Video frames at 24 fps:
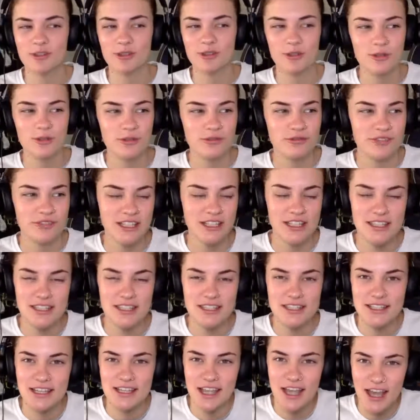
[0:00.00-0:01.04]
all
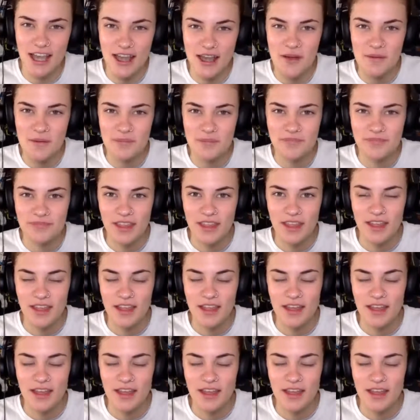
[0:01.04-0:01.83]
villains to come.